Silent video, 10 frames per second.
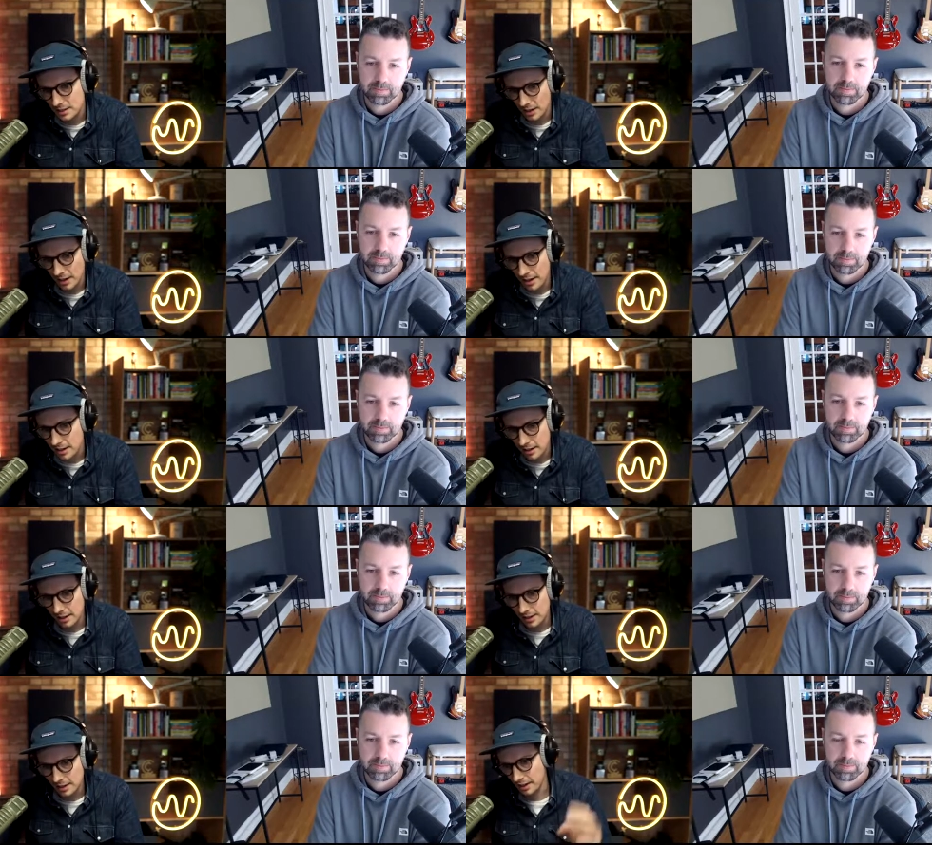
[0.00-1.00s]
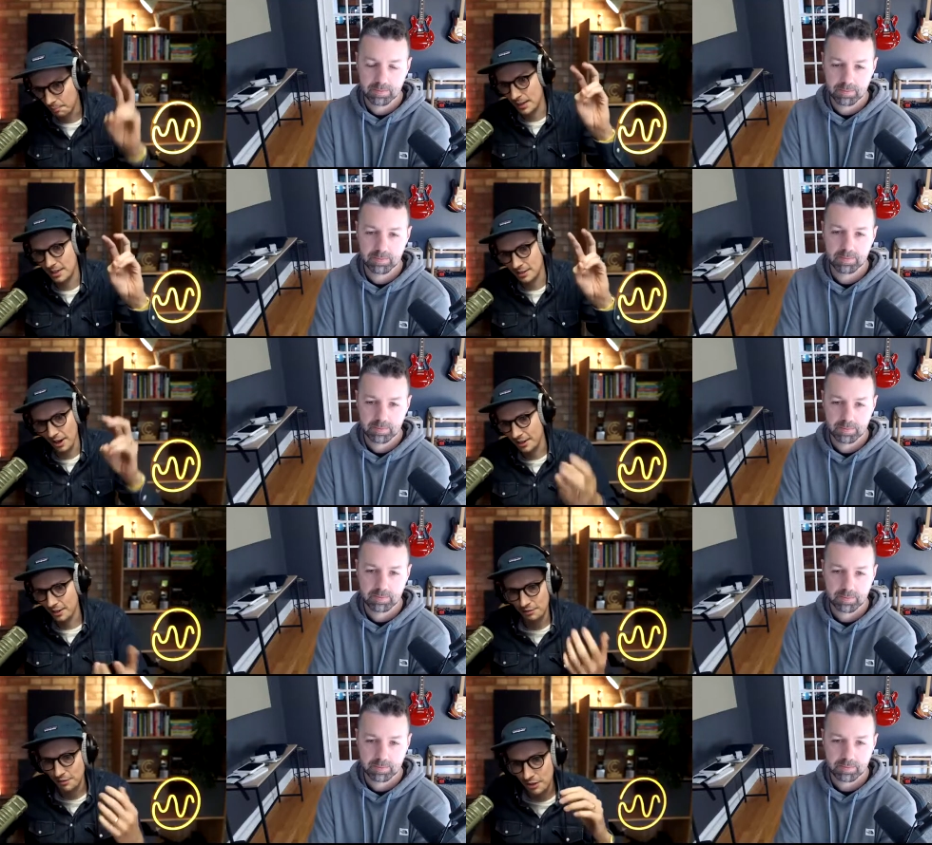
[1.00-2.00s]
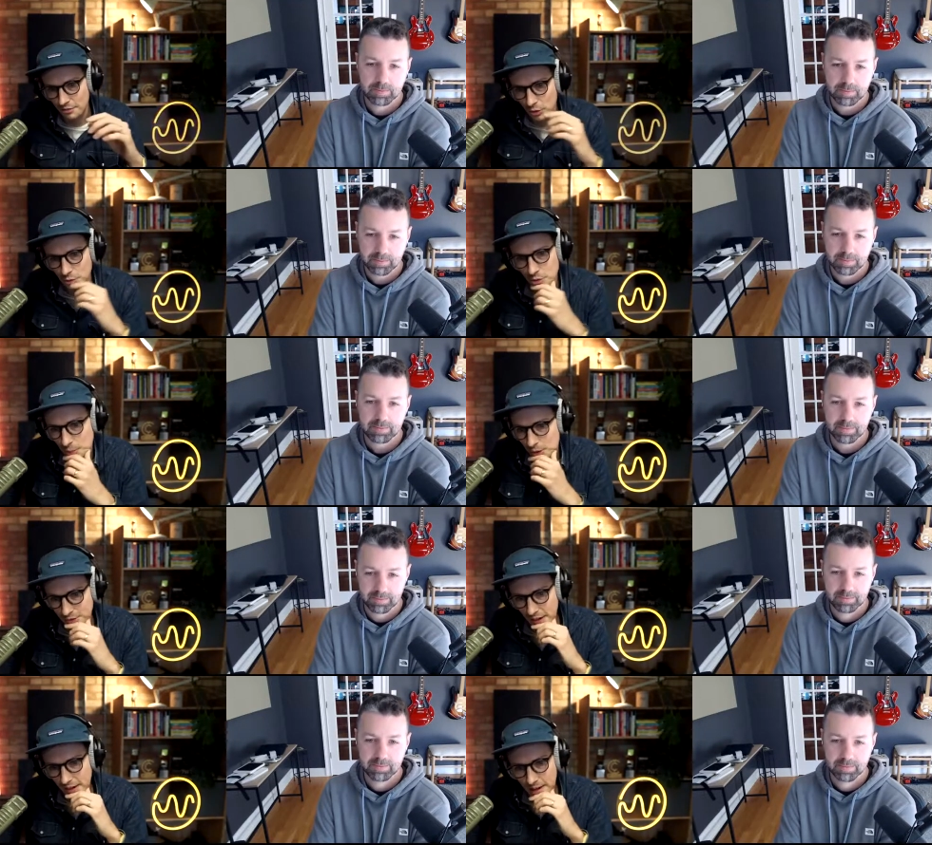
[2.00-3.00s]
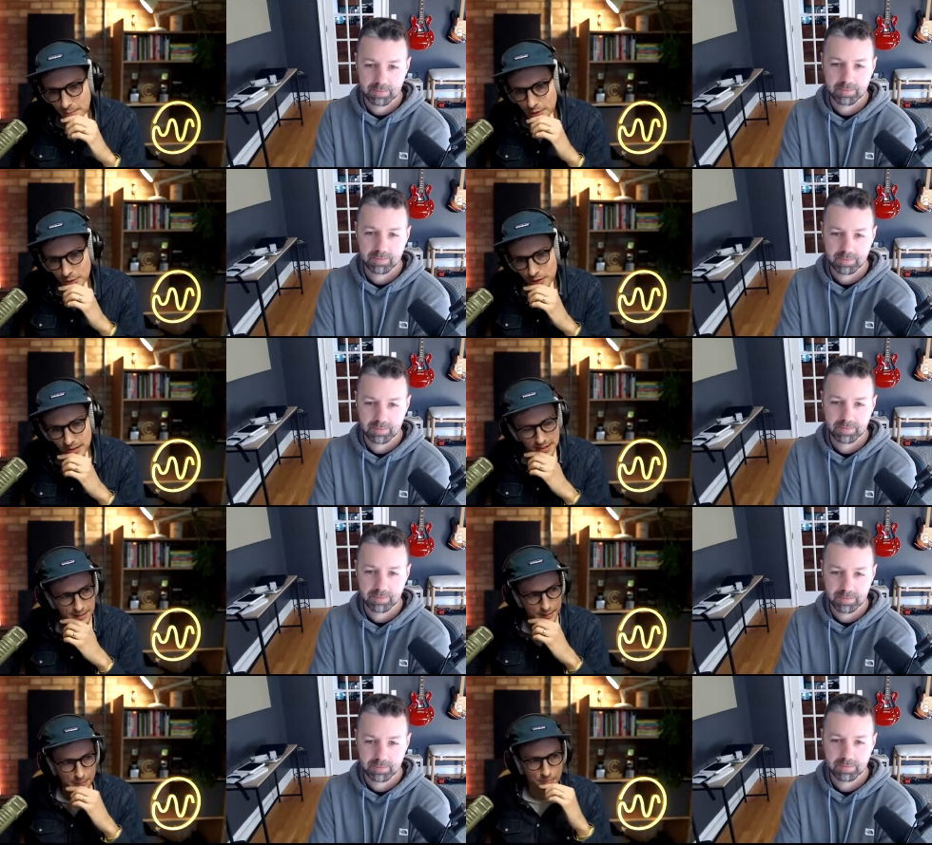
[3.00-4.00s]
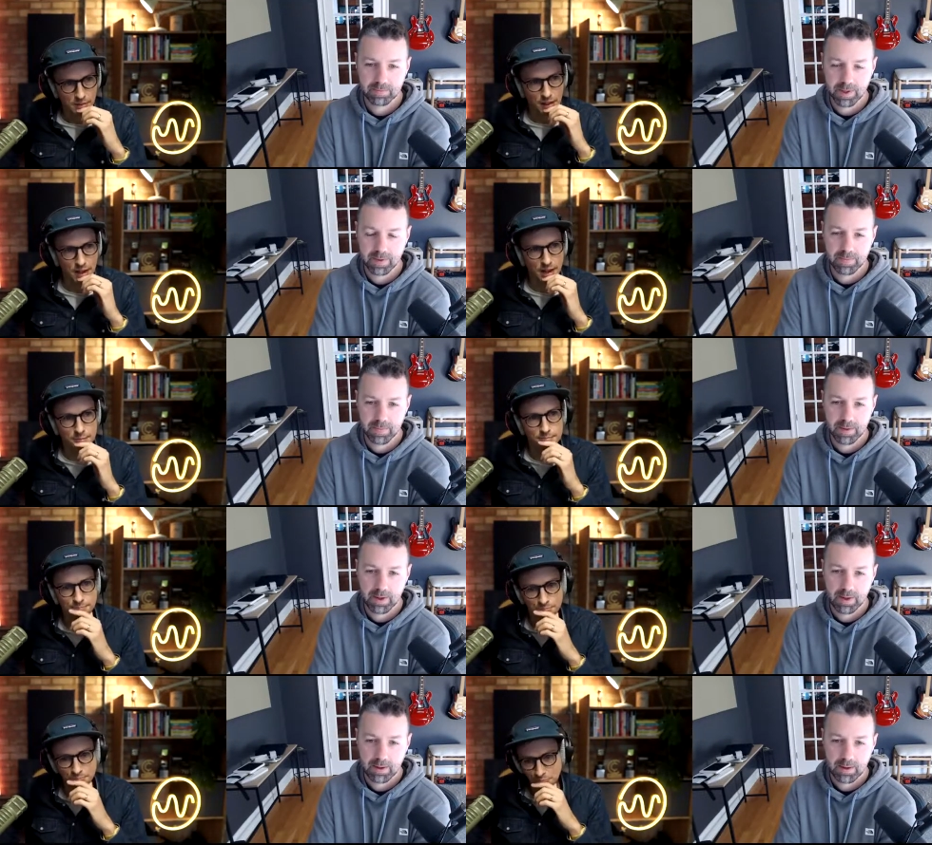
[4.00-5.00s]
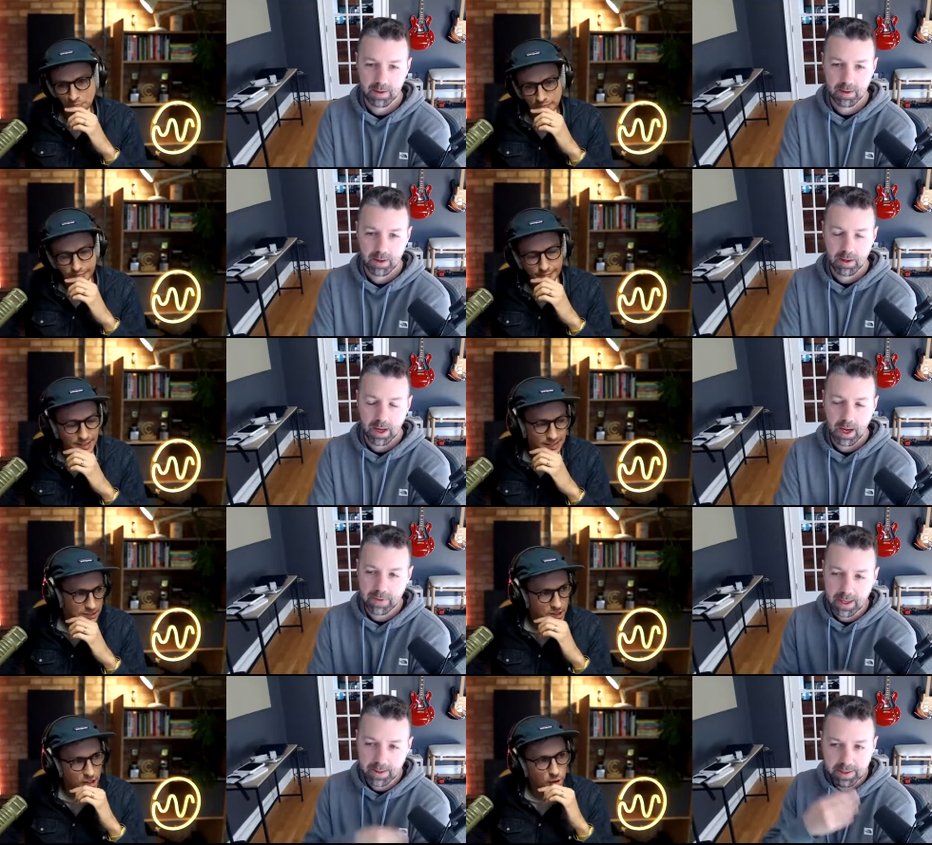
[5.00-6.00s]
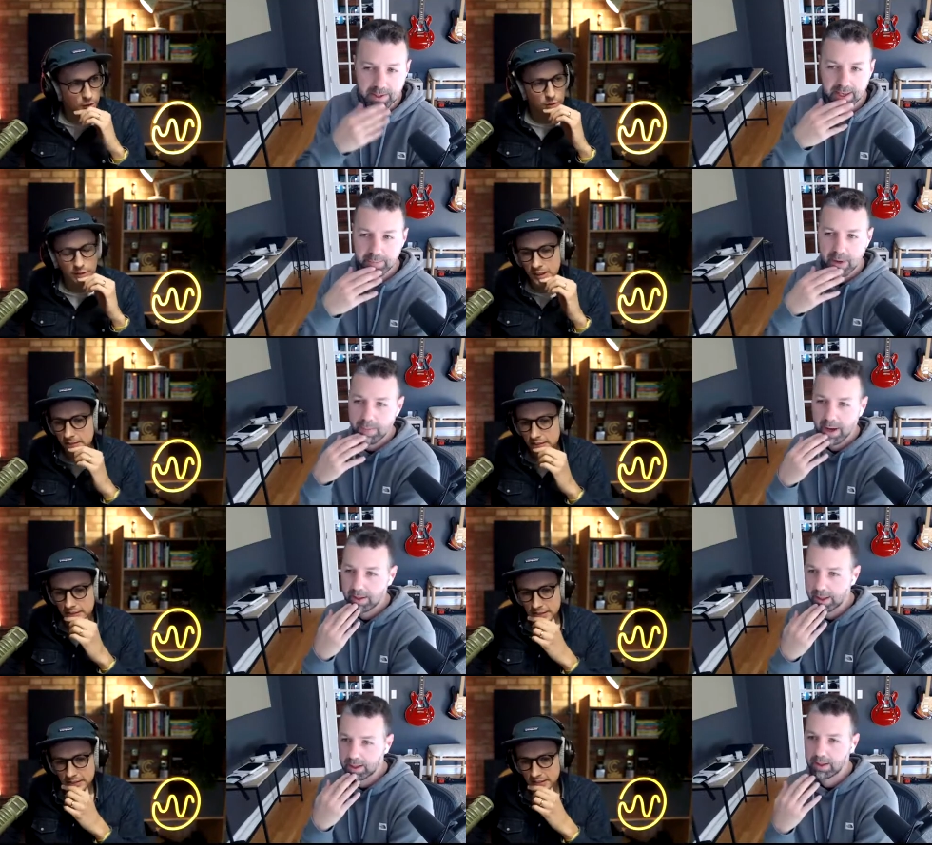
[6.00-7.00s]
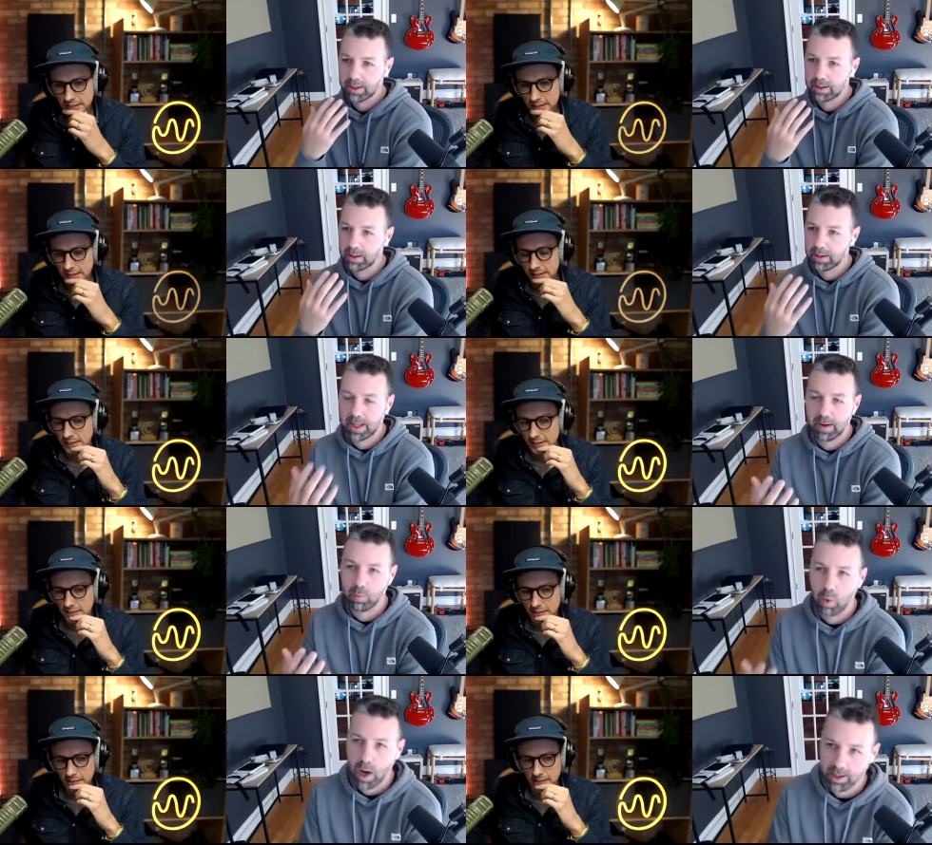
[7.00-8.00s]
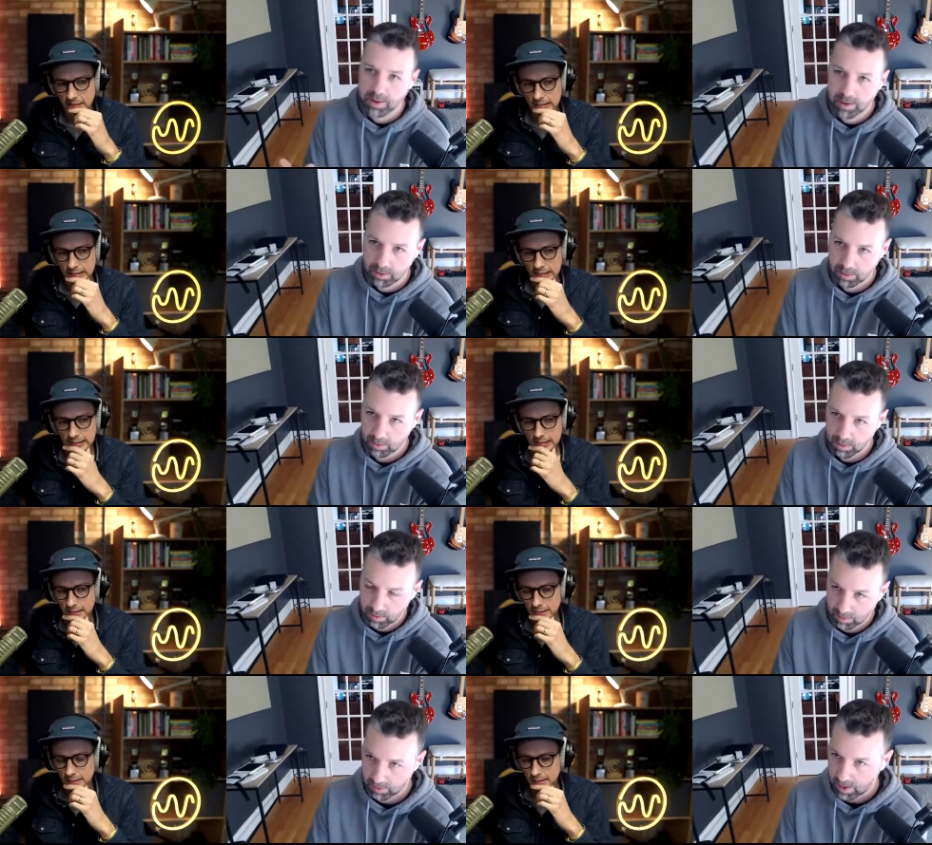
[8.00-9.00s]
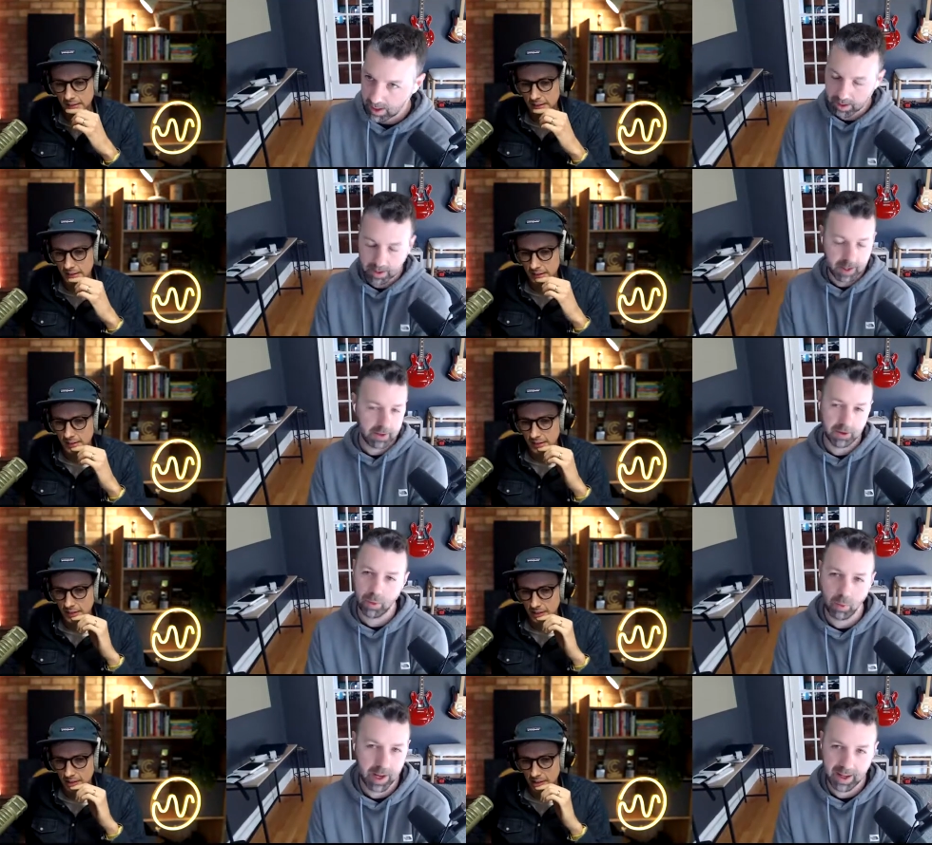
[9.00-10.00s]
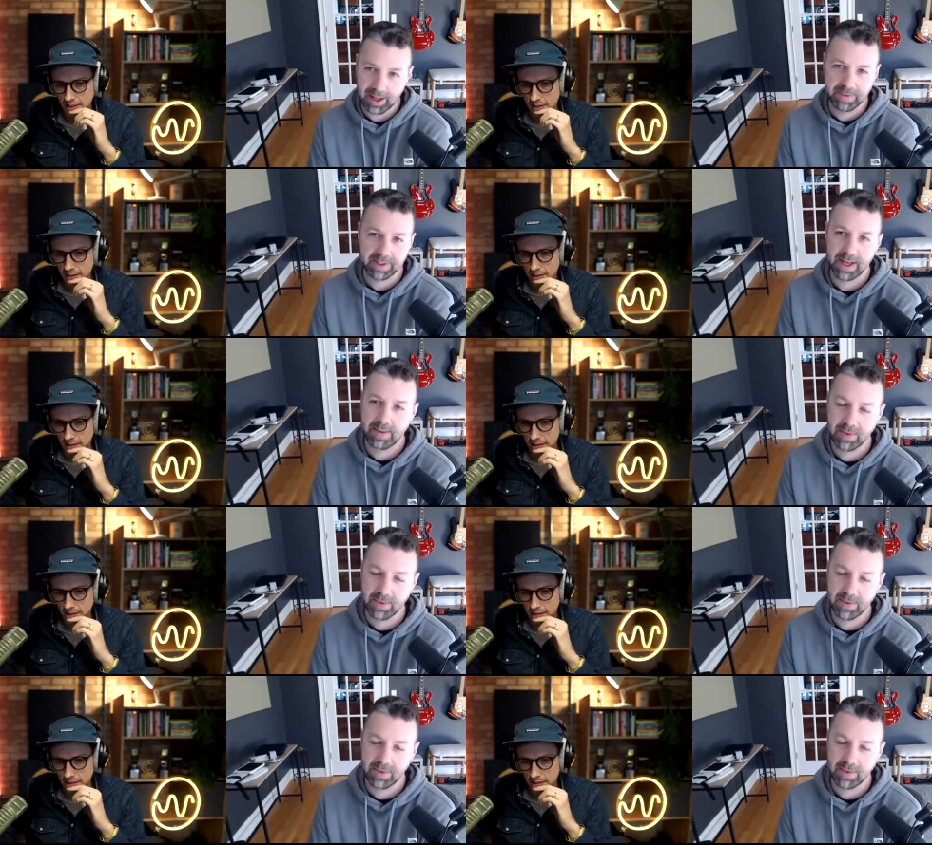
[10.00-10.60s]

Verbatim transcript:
Speaker 1: side, like mm-hmm. B side of of your Spotify MP3. Yeah. Um,
Speaker 2: I've had so, this thing in my mind, like like that I wanted to. I don't know when I'll have the time